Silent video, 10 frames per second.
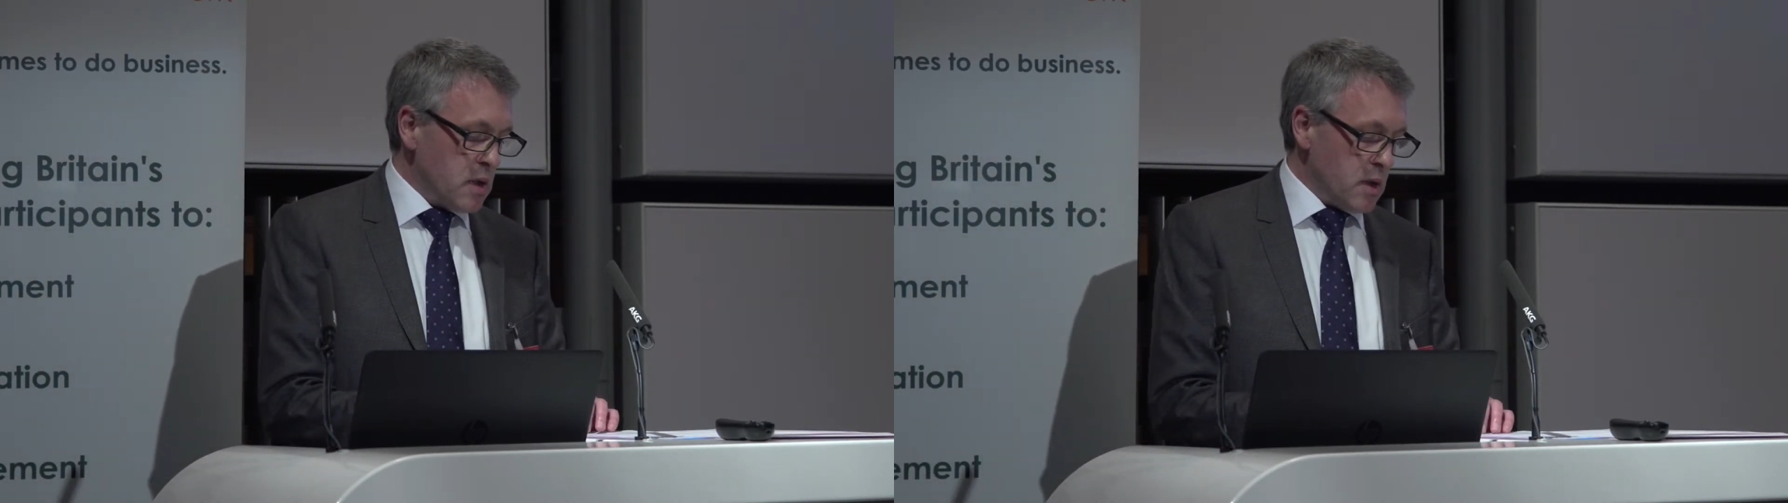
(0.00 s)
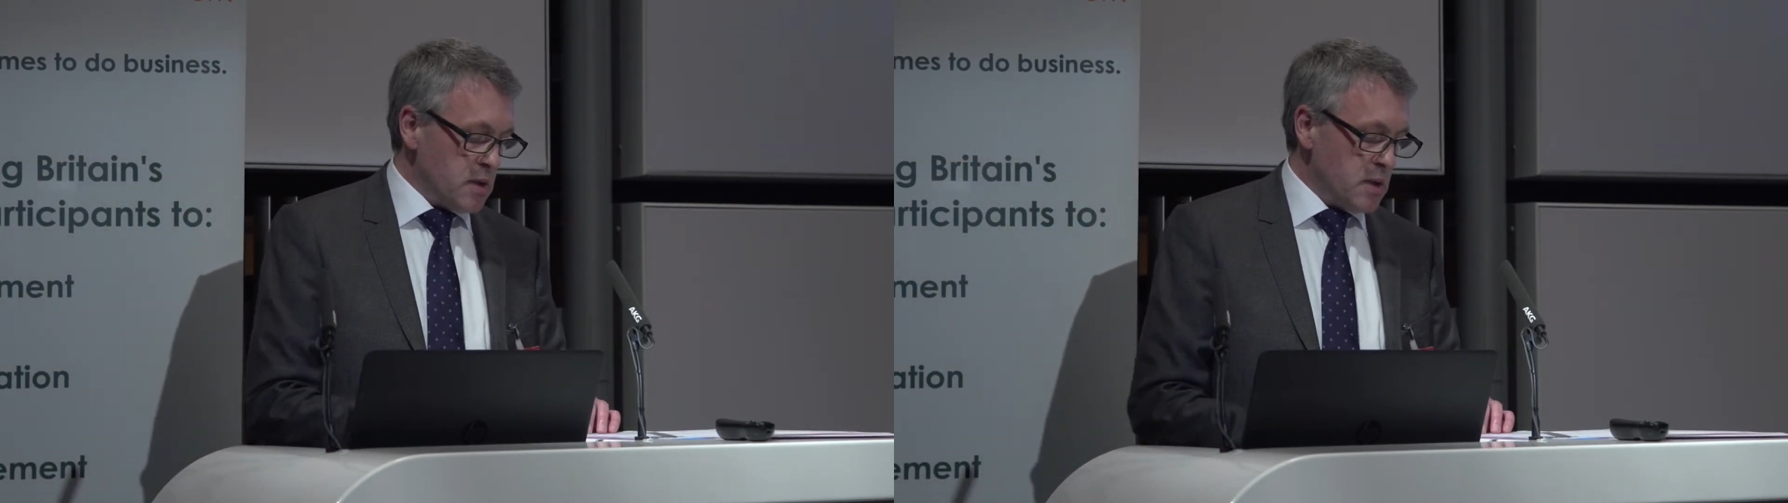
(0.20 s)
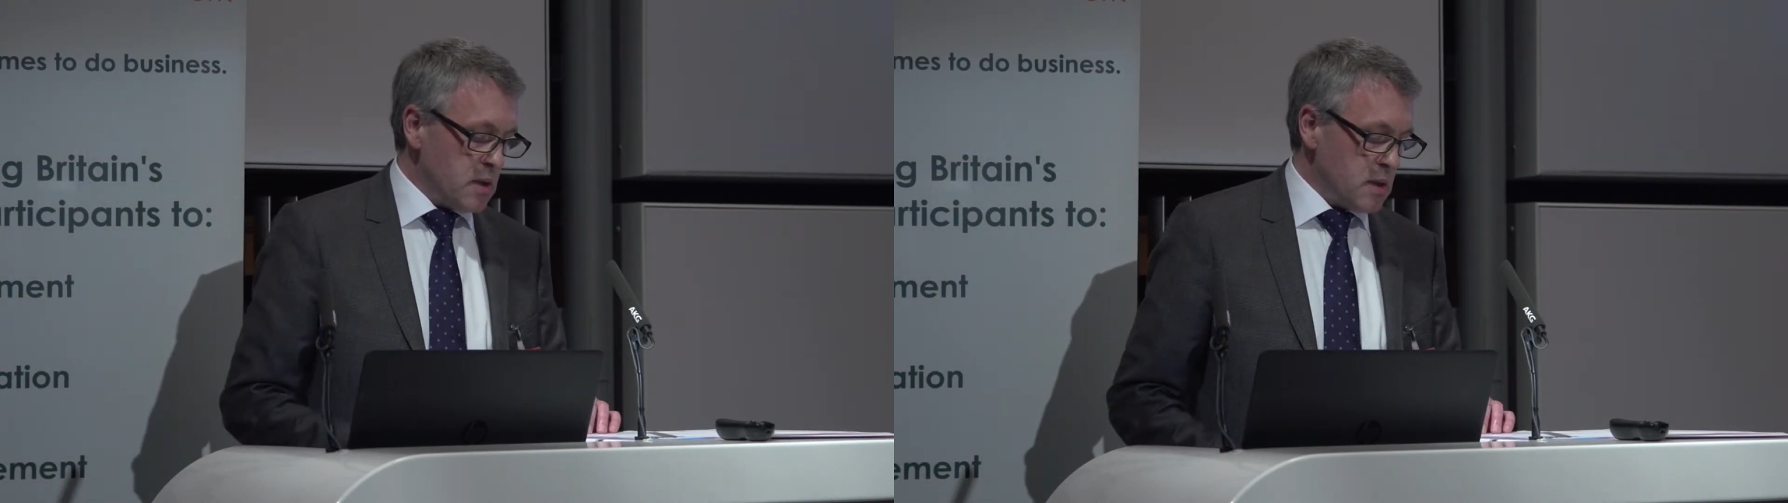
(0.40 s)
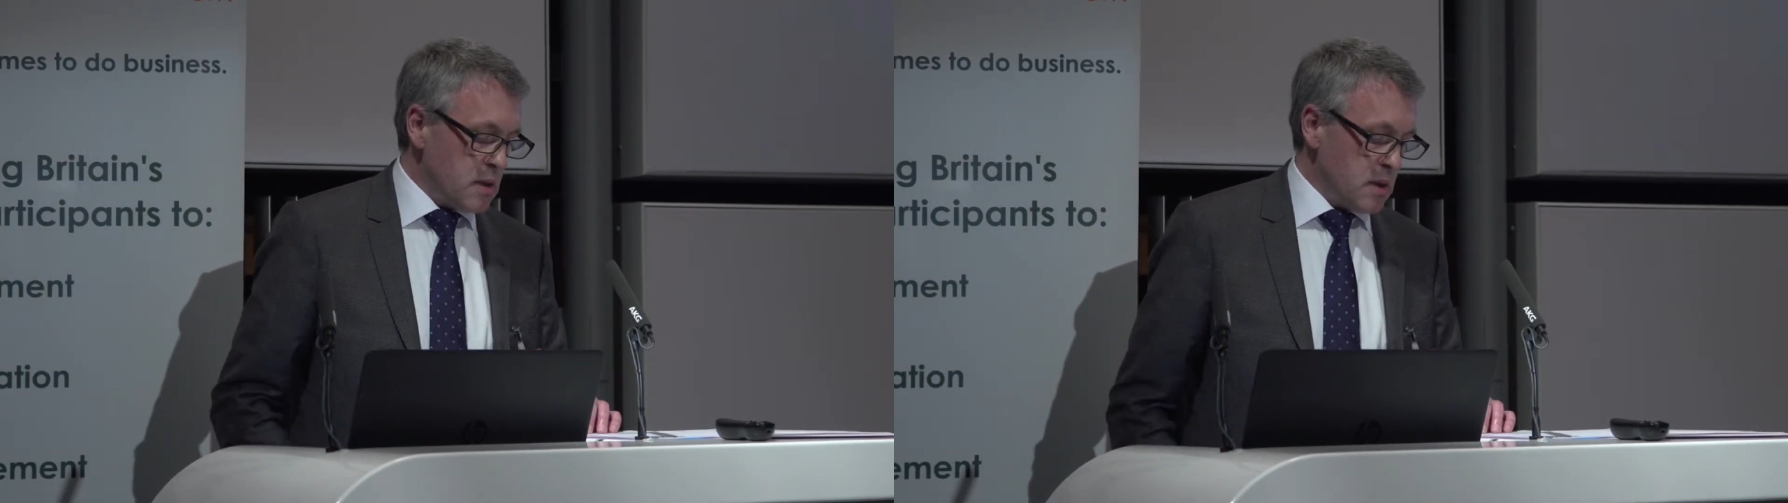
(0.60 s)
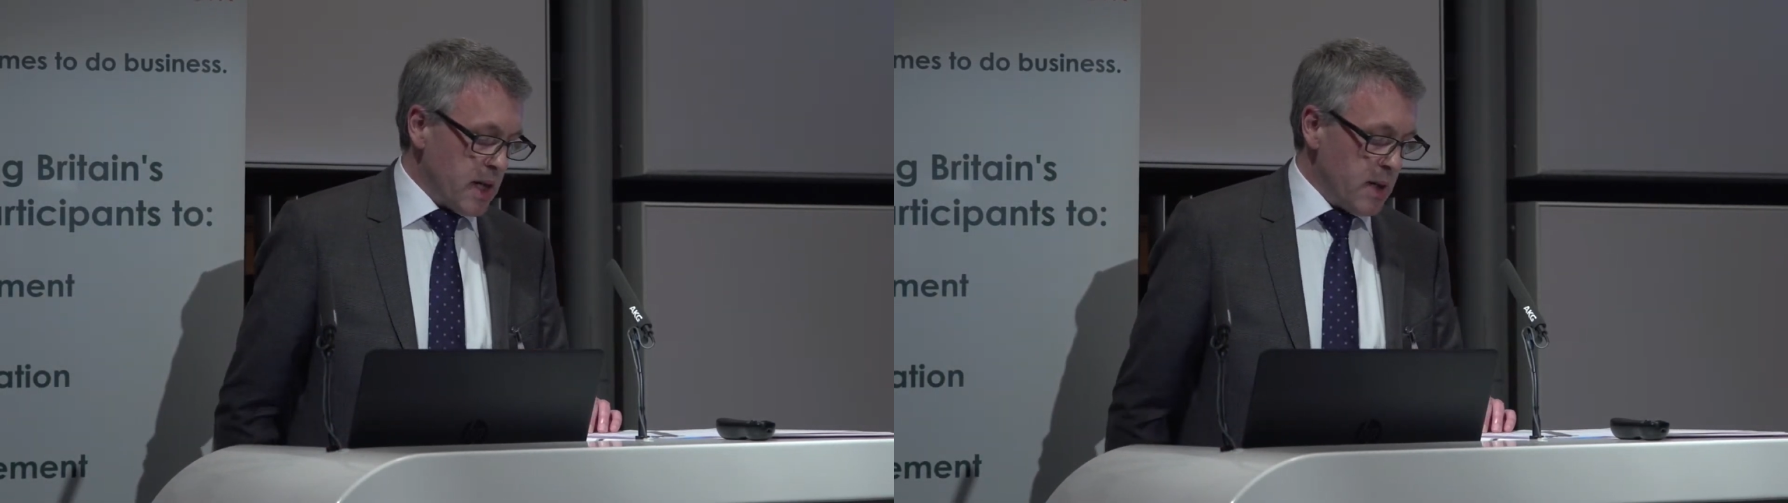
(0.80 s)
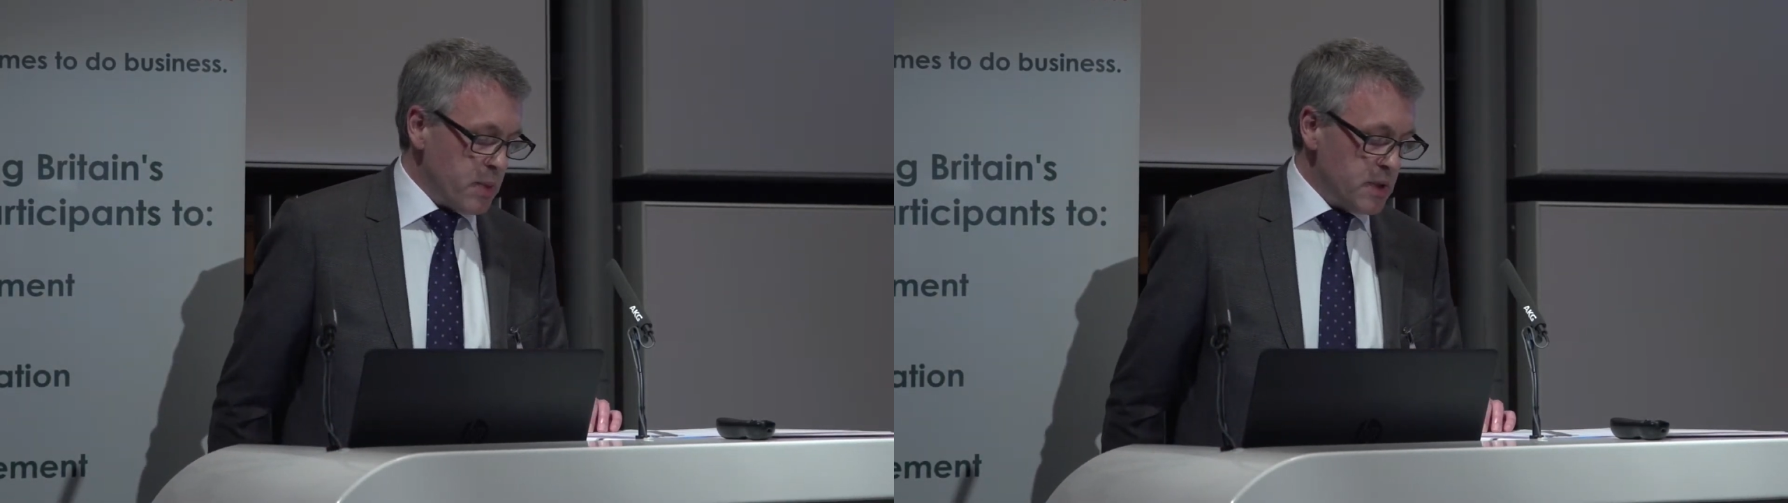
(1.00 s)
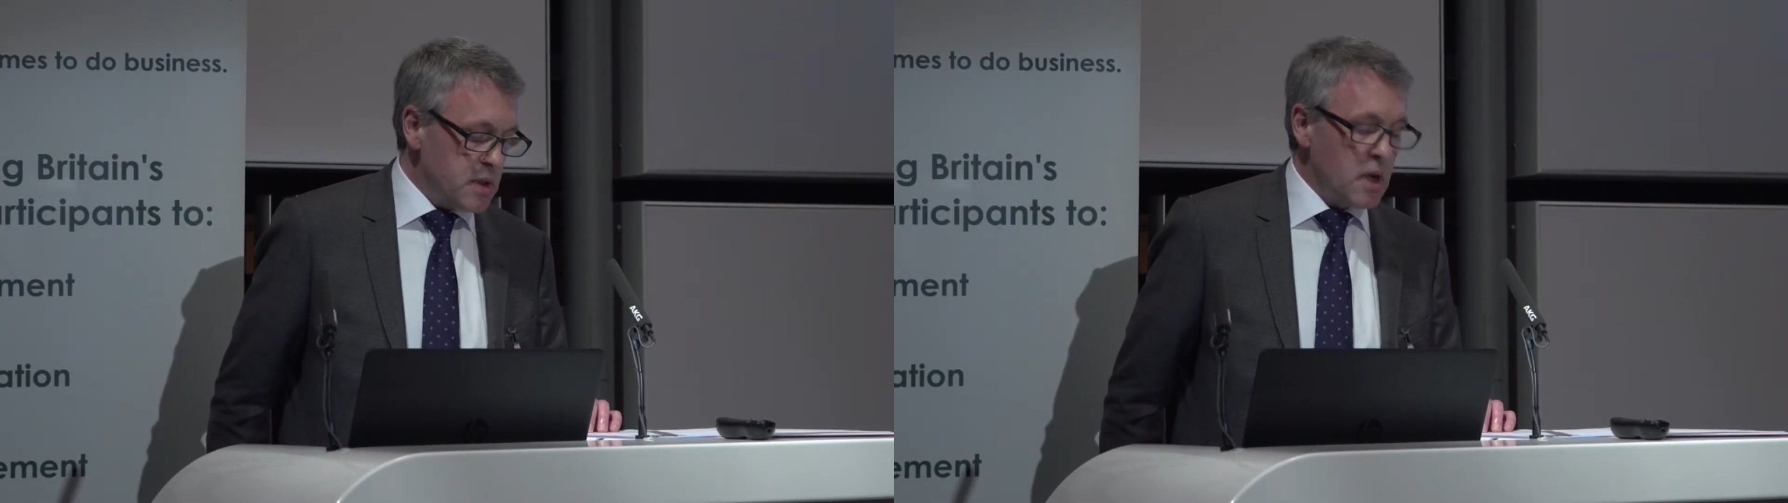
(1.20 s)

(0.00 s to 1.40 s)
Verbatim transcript: cost Kepler's